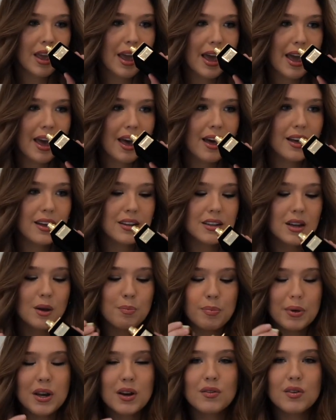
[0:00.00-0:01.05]
and
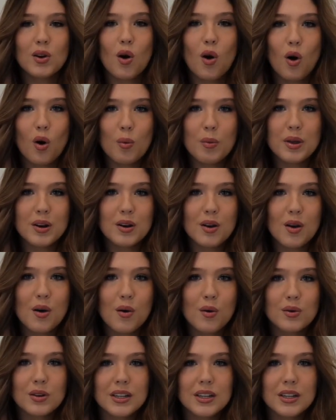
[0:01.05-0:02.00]
a bit of an almond note.